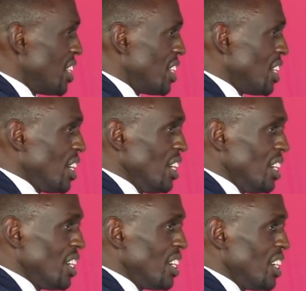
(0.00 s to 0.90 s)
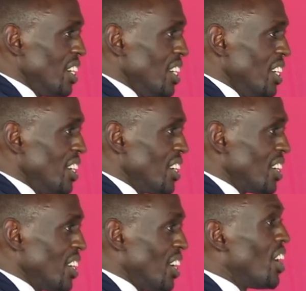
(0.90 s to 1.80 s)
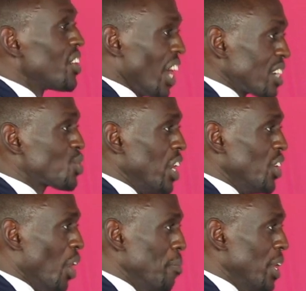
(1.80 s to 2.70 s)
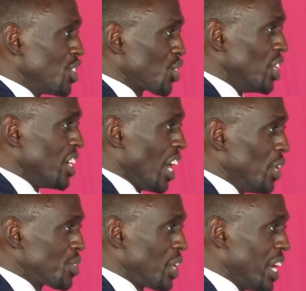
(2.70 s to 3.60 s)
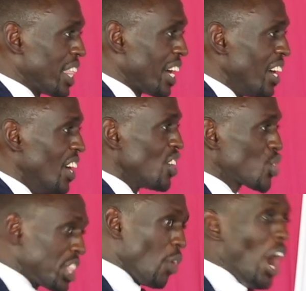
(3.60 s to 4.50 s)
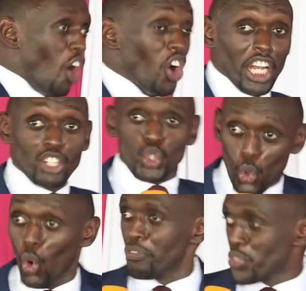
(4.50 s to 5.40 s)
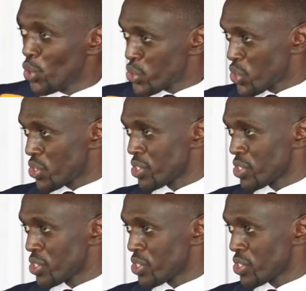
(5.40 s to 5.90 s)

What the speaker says: Eh? Oh, that one you are mentioning. Are we together? So there were only two of those.